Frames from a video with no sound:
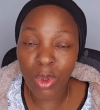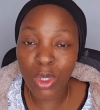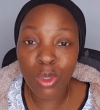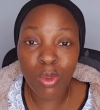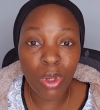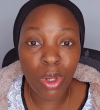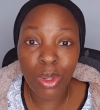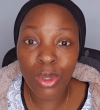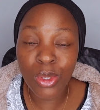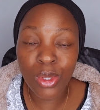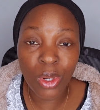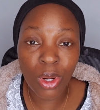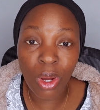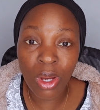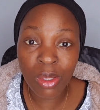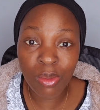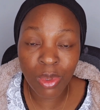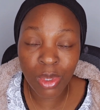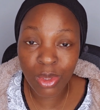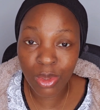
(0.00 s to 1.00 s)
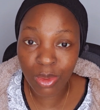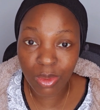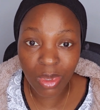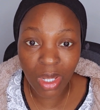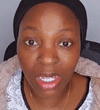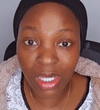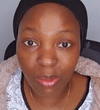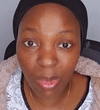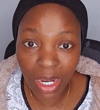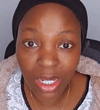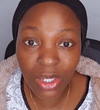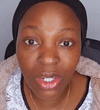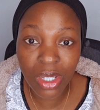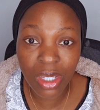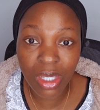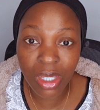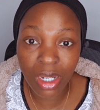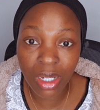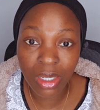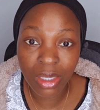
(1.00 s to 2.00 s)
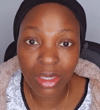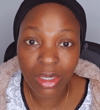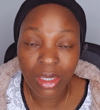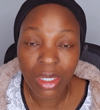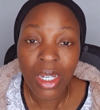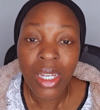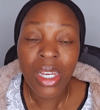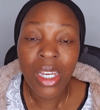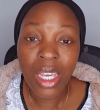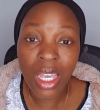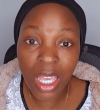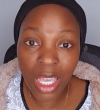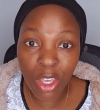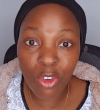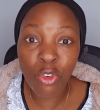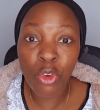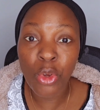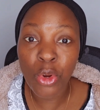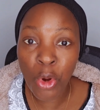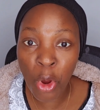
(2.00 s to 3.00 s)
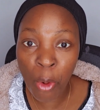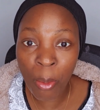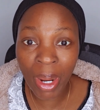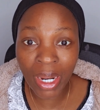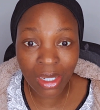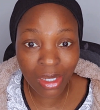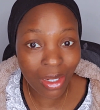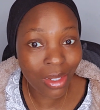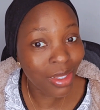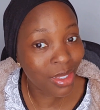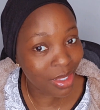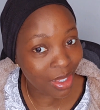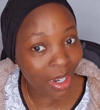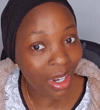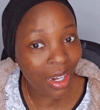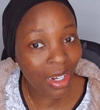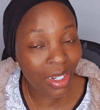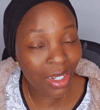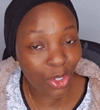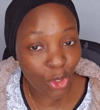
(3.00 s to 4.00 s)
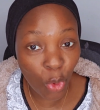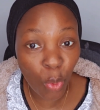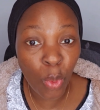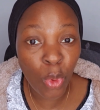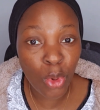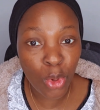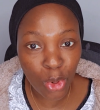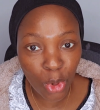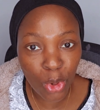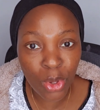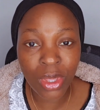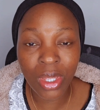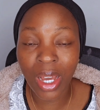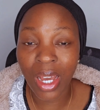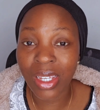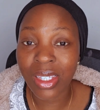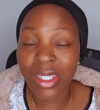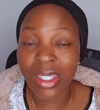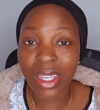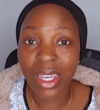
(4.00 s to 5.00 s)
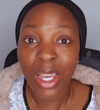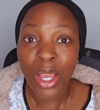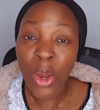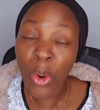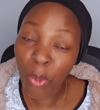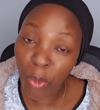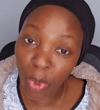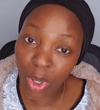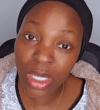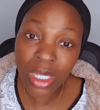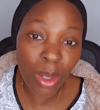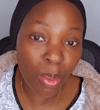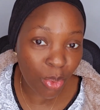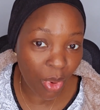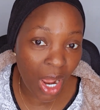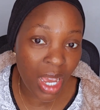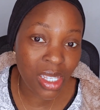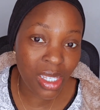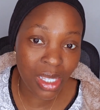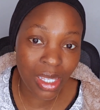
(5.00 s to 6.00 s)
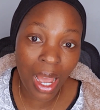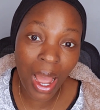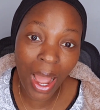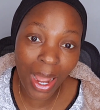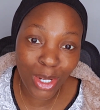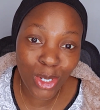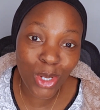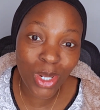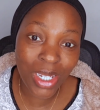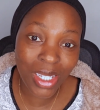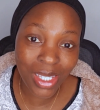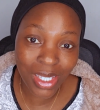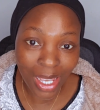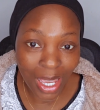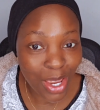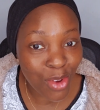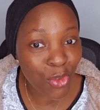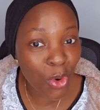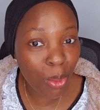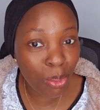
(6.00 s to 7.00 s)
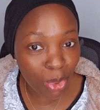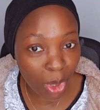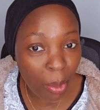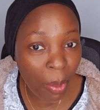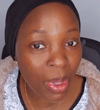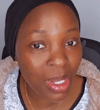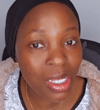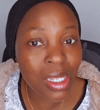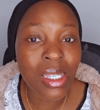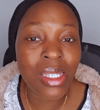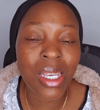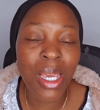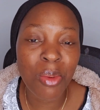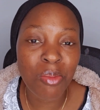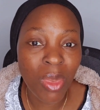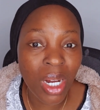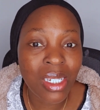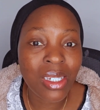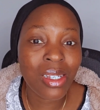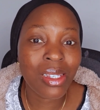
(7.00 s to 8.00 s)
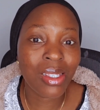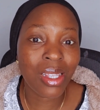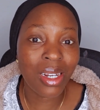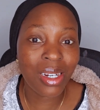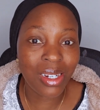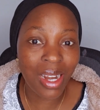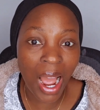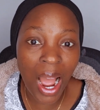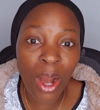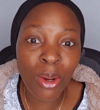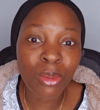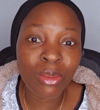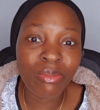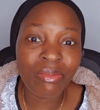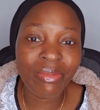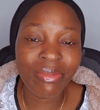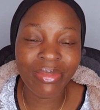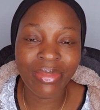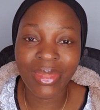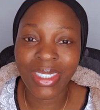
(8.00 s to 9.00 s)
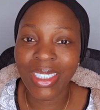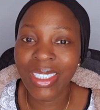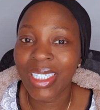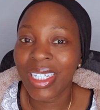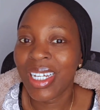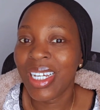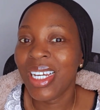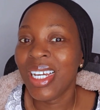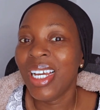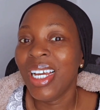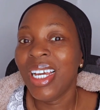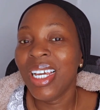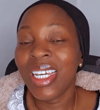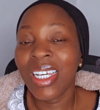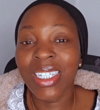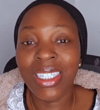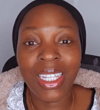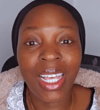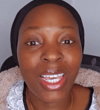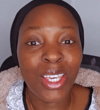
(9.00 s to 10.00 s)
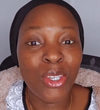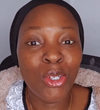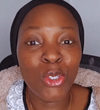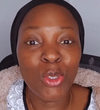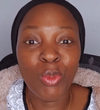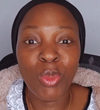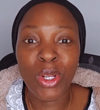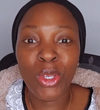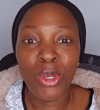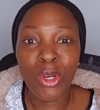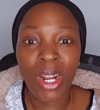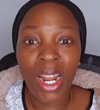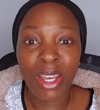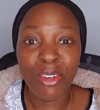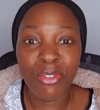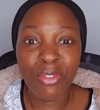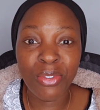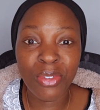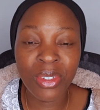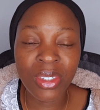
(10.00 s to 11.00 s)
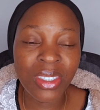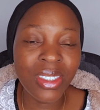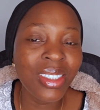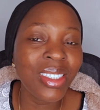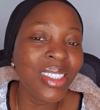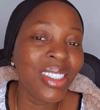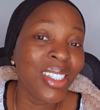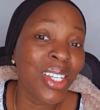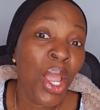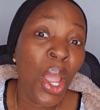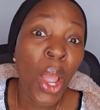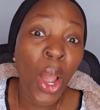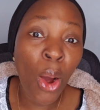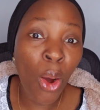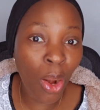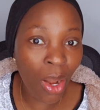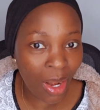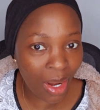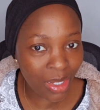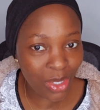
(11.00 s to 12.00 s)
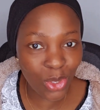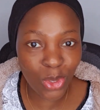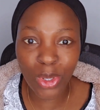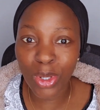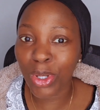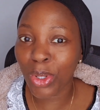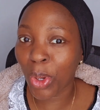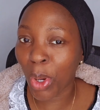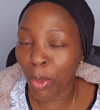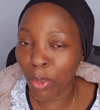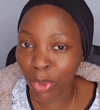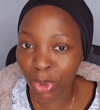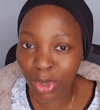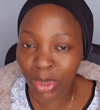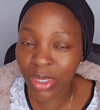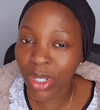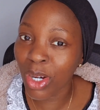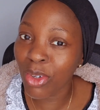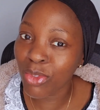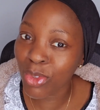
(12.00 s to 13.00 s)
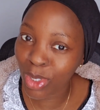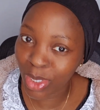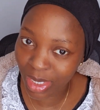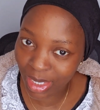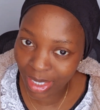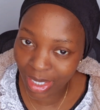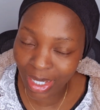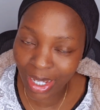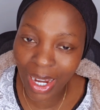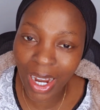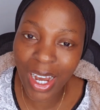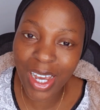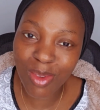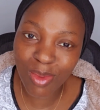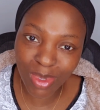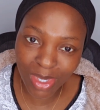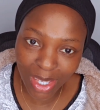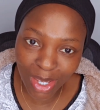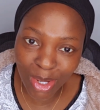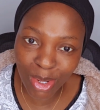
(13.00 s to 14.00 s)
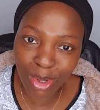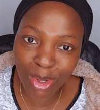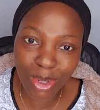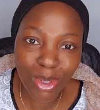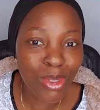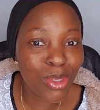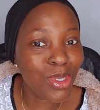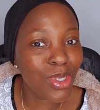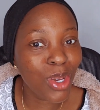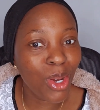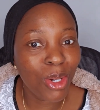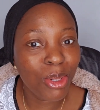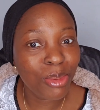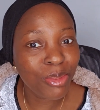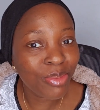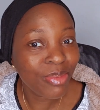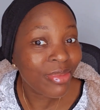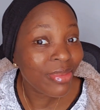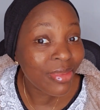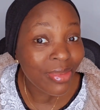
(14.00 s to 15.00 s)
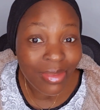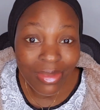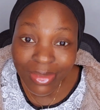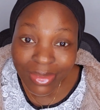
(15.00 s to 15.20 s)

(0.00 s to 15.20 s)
I want to be close to the hospital. That's Manchester. If you know Manchester, you will know that what the prices are actually saying for properties in Manchester now is like you should bring your life. Unless you're a couple, obviously, I'm single. So,